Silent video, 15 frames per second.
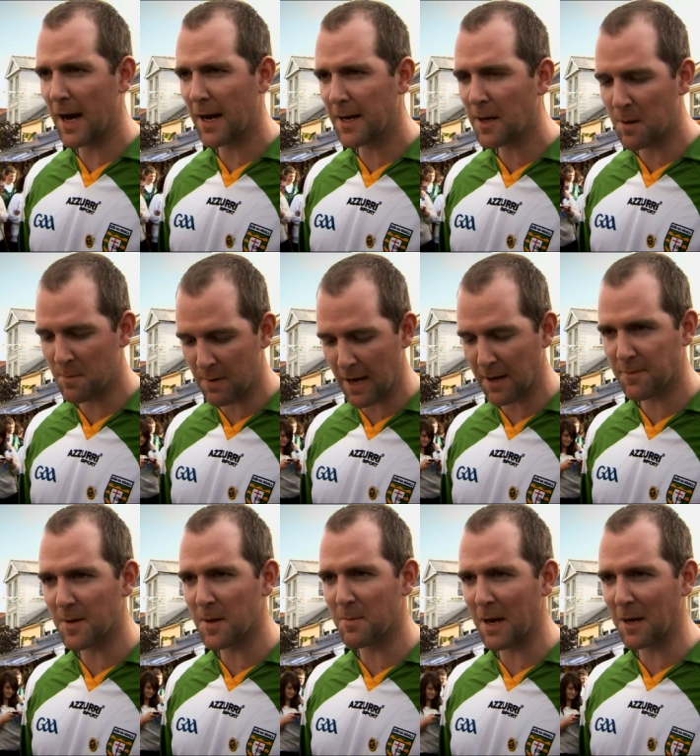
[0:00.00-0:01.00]
I had to come back
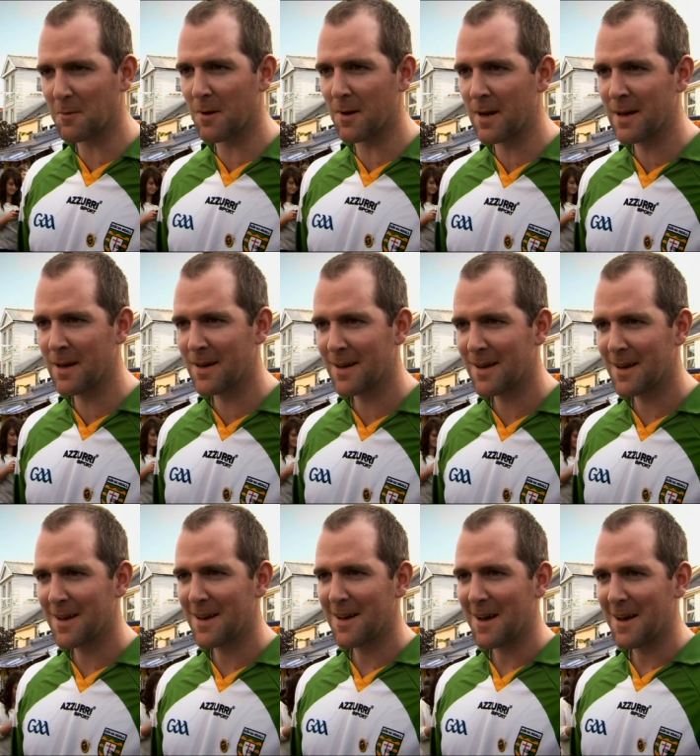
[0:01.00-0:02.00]
for the big one,
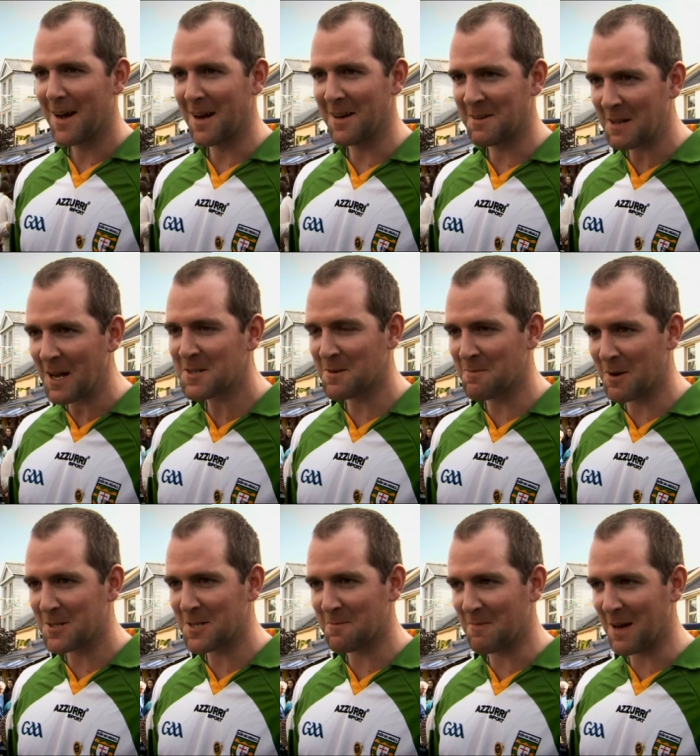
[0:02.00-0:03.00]
and that's how
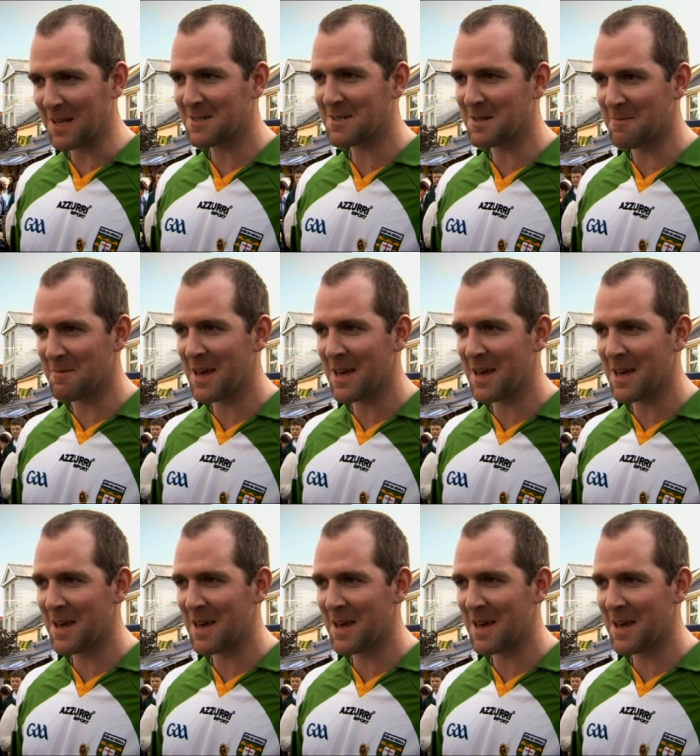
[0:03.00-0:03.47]
much it means to